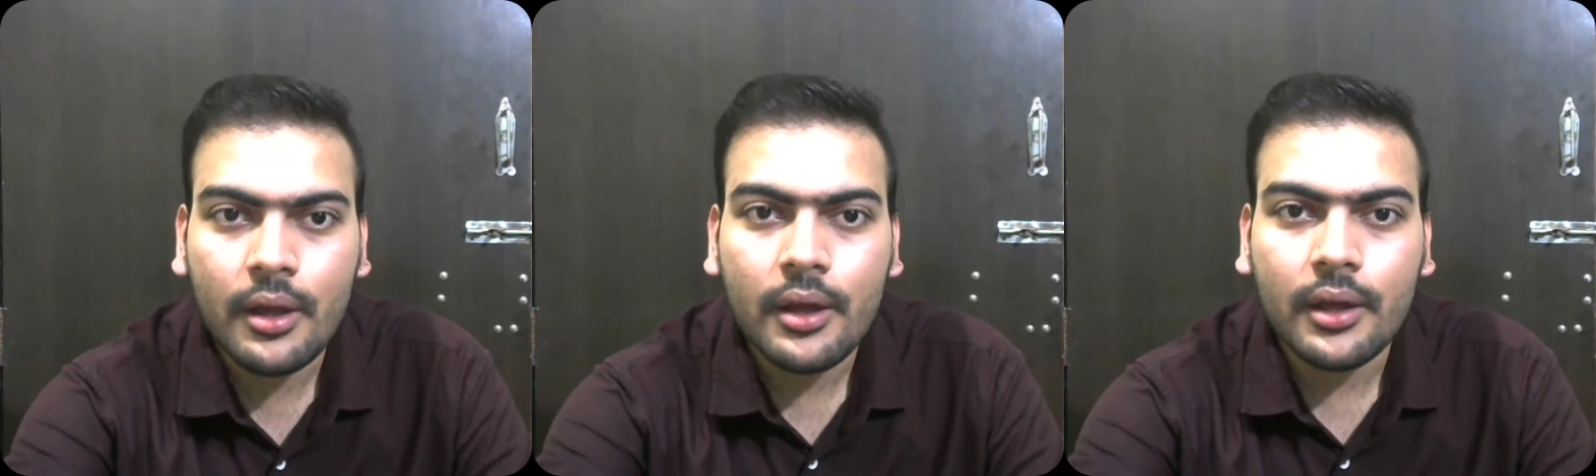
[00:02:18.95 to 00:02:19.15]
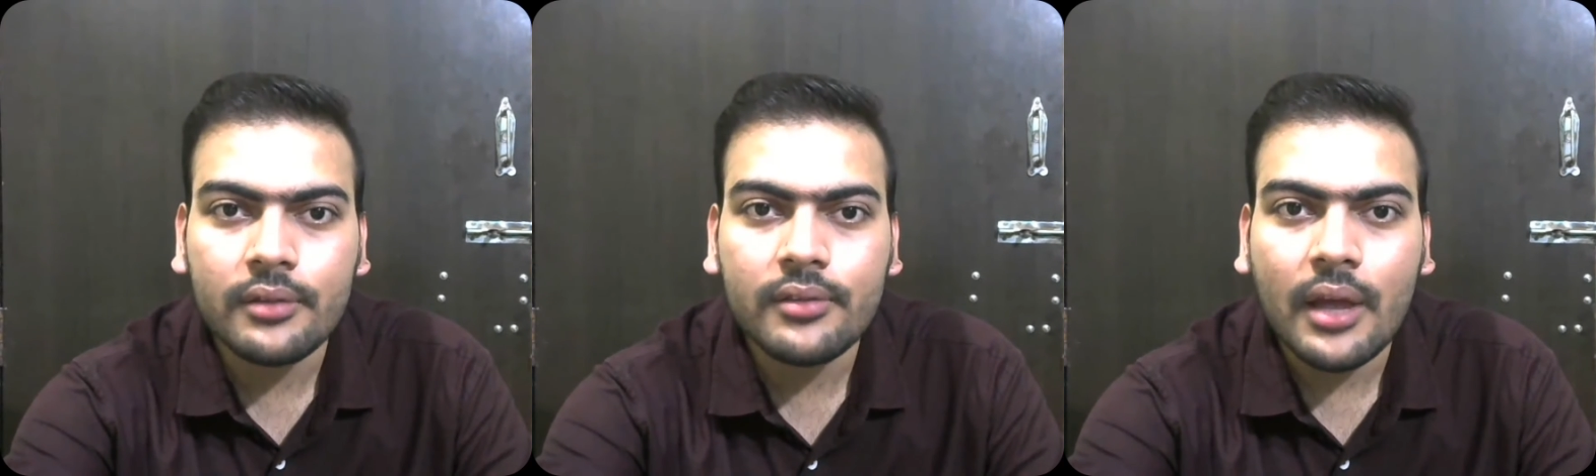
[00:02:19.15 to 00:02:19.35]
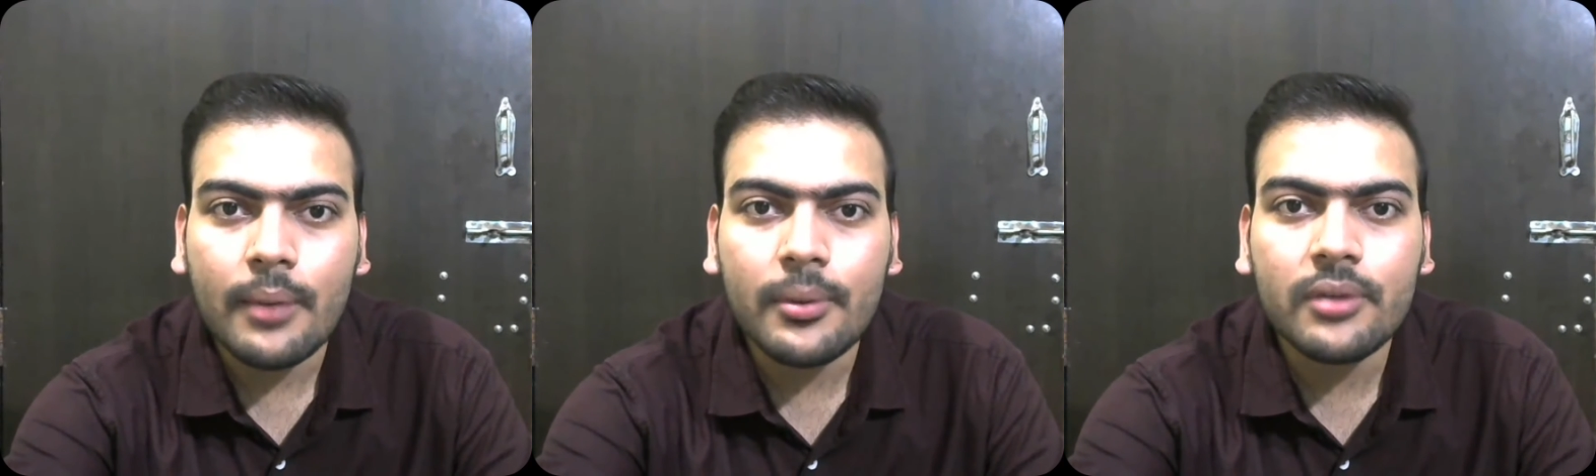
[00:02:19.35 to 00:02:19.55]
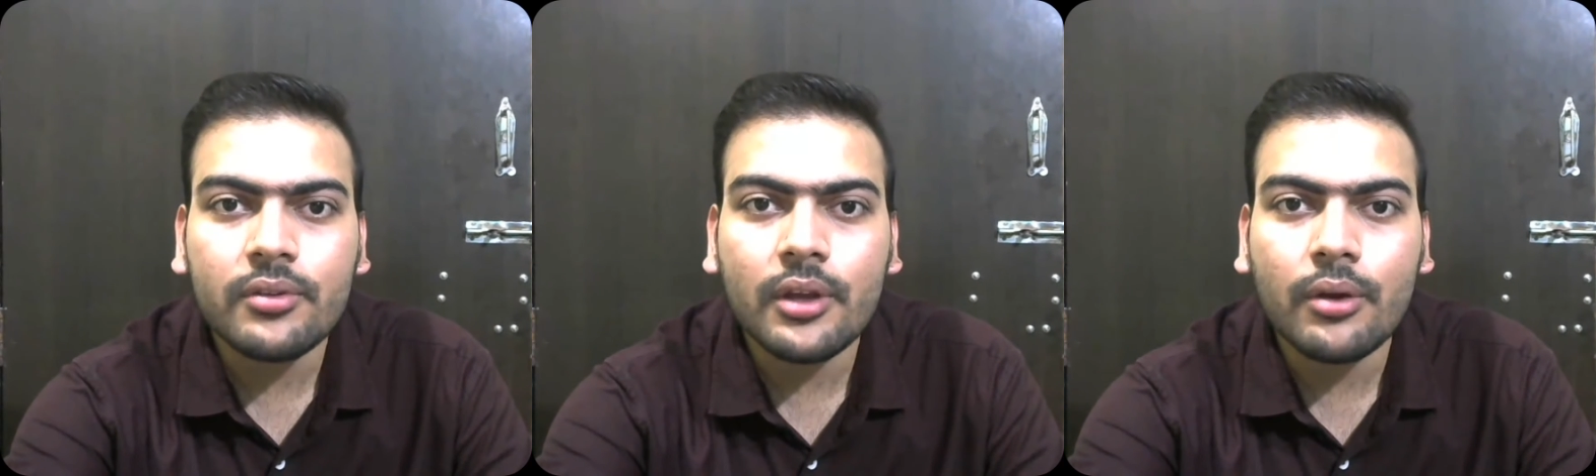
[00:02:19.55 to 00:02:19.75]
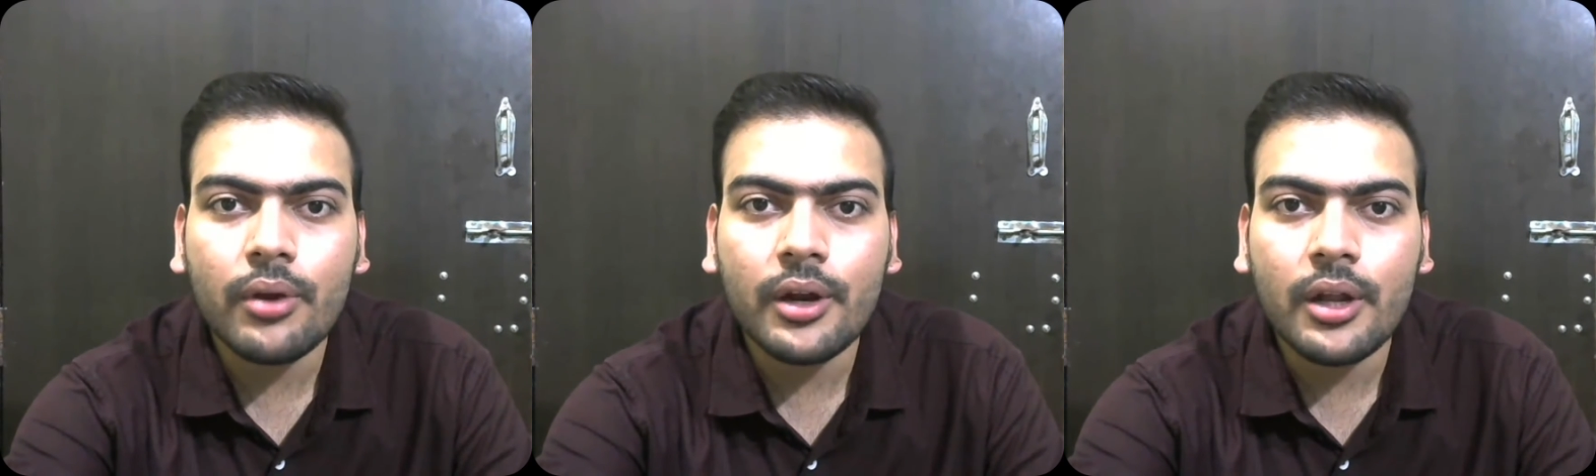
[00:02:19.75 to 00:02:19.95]
In
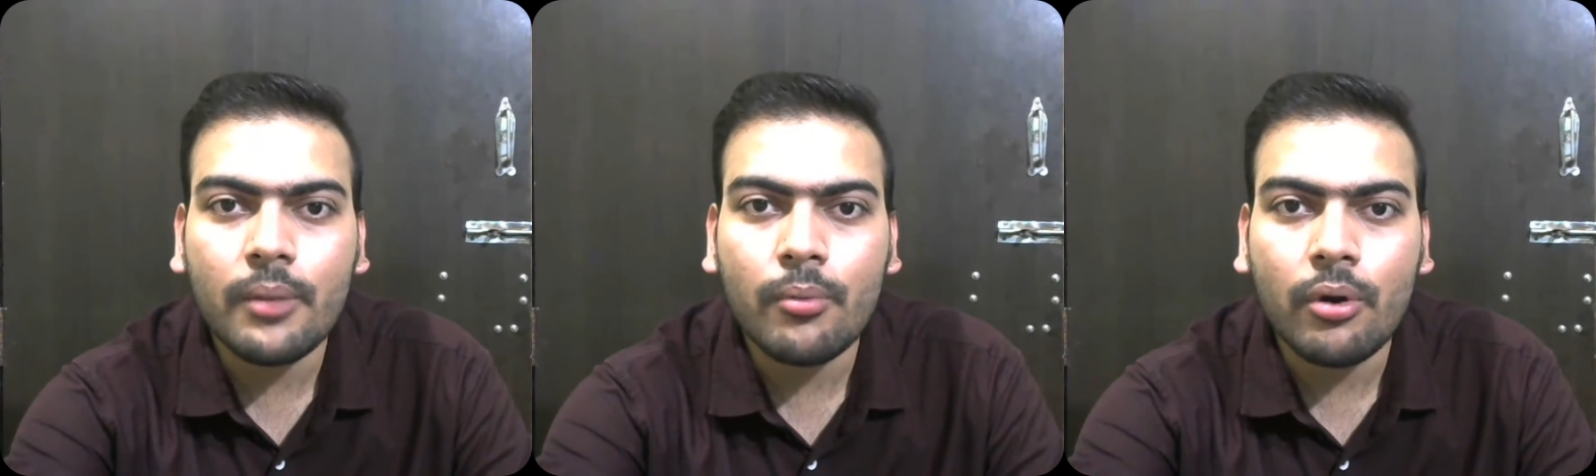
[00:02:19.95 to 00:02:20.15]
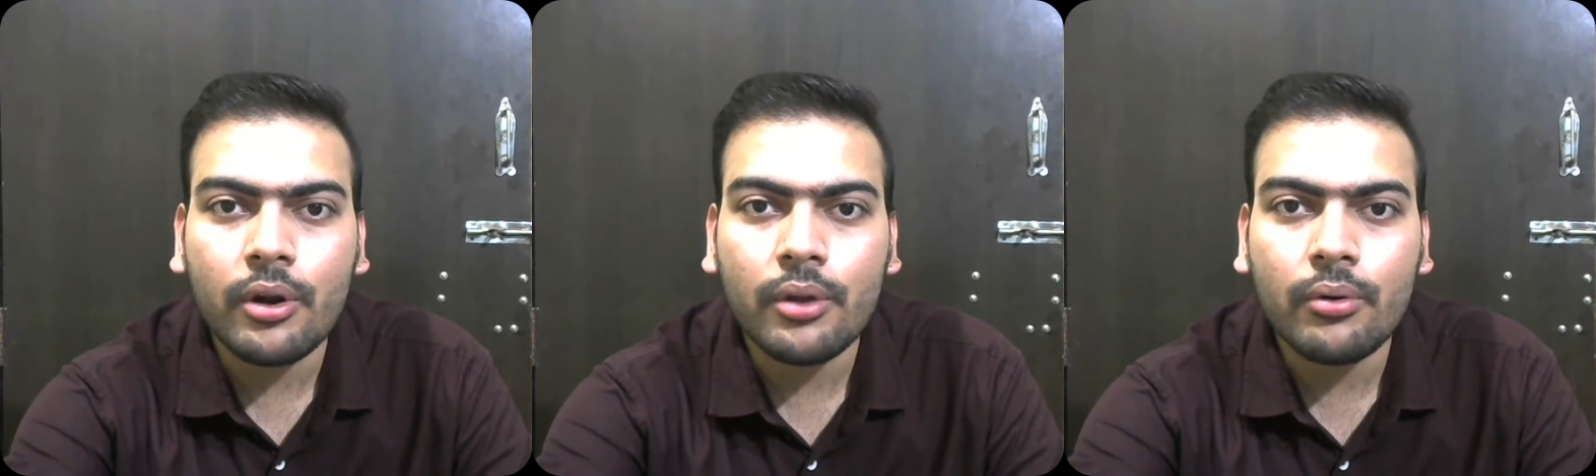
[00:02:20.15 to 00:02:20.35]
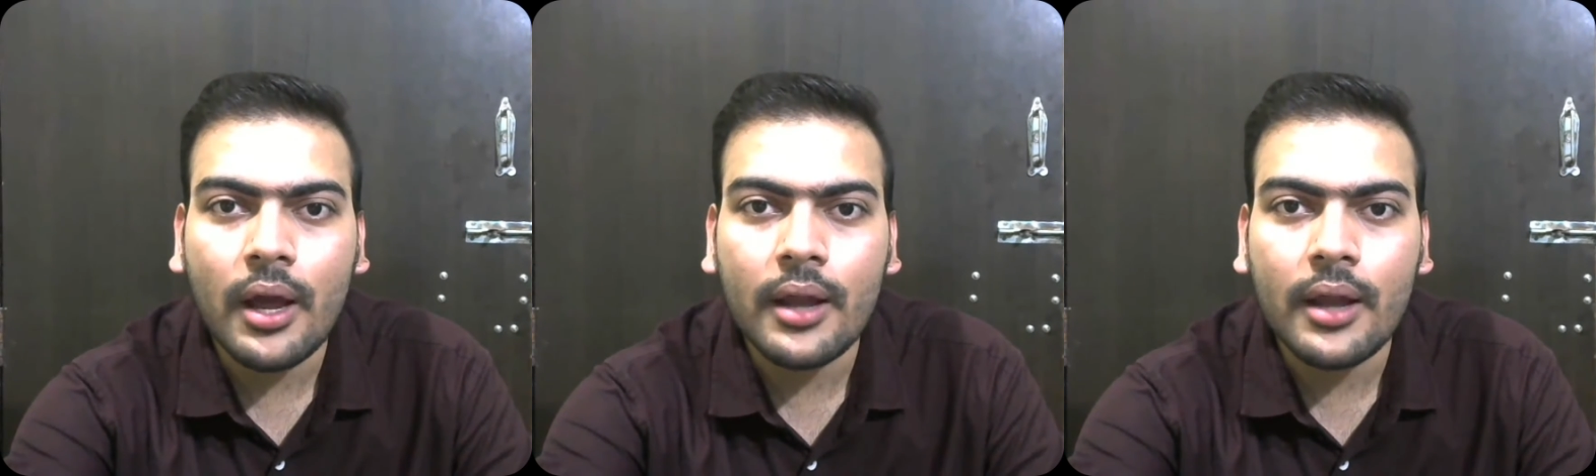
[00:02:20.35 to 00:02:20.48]
cybersecurity module,